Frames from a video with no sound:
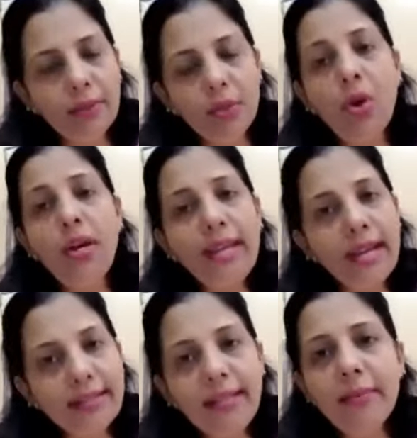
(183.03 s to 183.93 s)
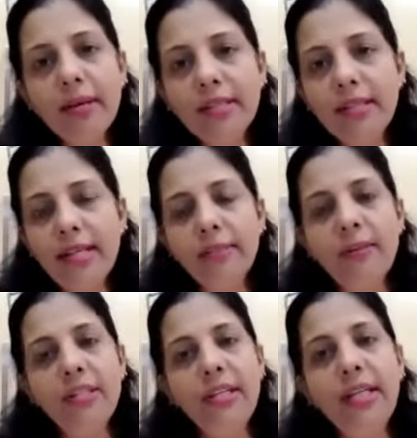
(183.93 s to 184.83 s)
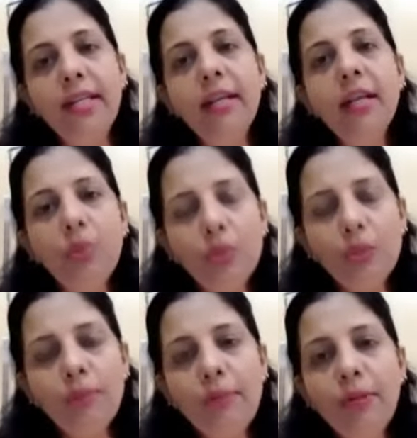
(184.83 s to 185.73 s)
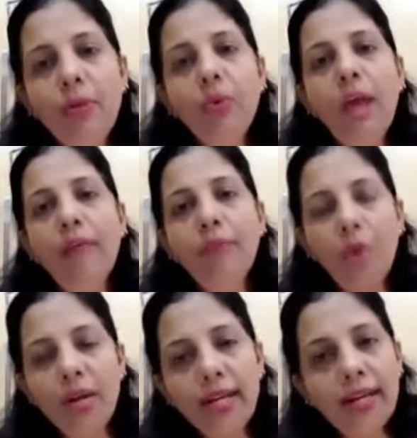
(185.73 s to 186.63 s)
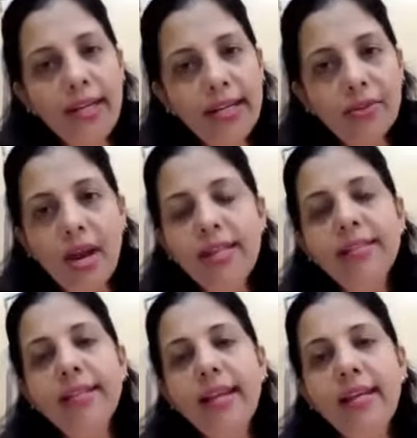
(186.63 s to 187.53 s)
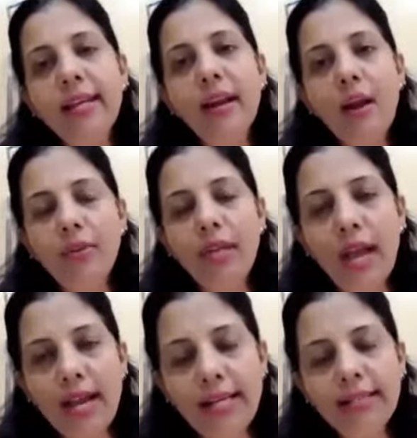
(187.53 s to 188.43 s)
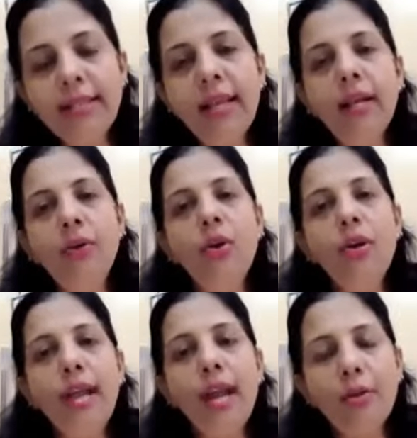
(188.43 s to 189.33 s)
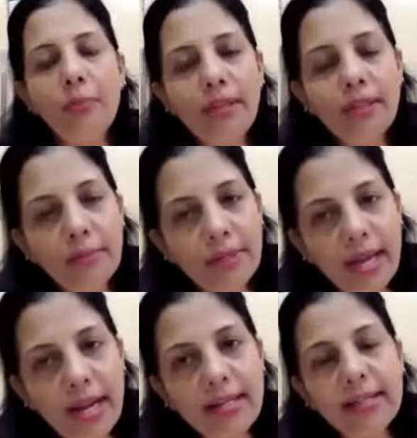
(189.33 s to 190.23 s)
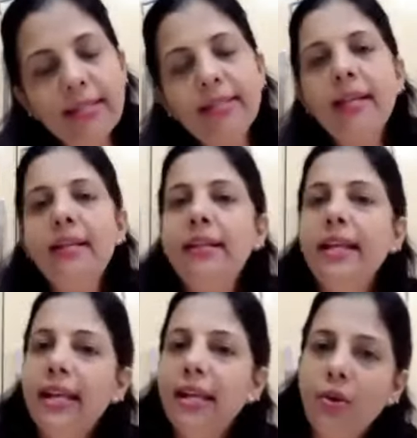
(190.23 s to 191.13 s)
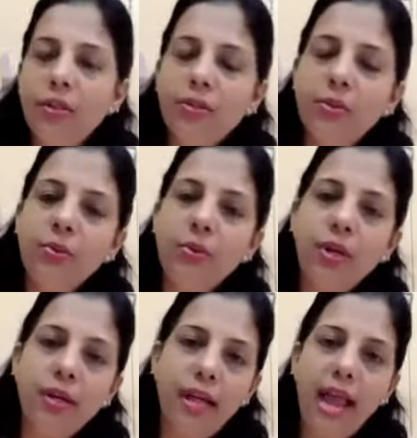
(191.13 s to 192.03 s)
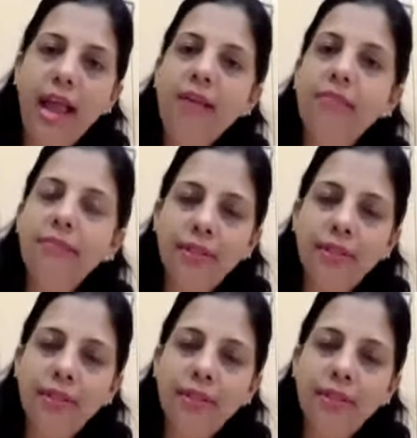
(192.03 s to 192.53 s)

chronic eczemas, like especially those people who have chronically dry skin around the eyes, chronic atopic dermatitis. They can also have,